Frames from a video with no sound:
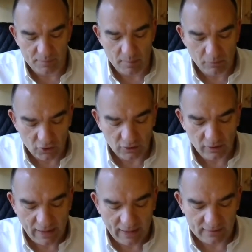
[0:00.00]

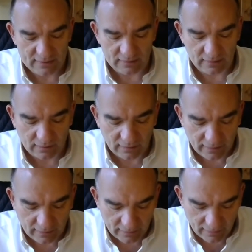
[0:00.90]
model at
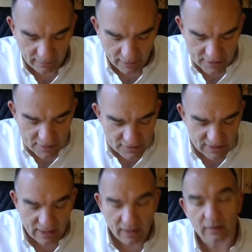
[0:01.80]

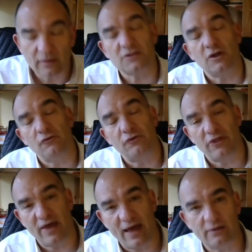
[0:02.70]
UCL. So for
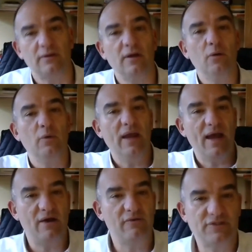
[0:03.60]
that, we
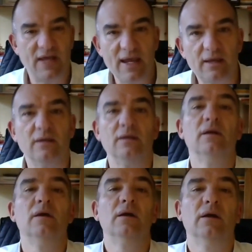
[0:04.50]
have taken
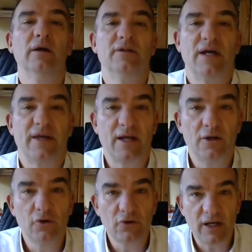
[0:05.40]
Diana
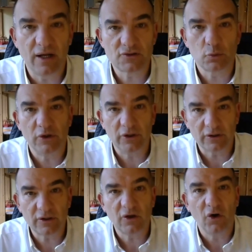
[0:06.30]
Laurilard's
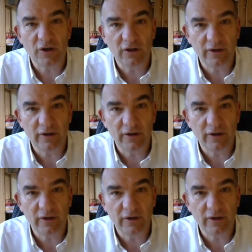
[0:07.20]
work on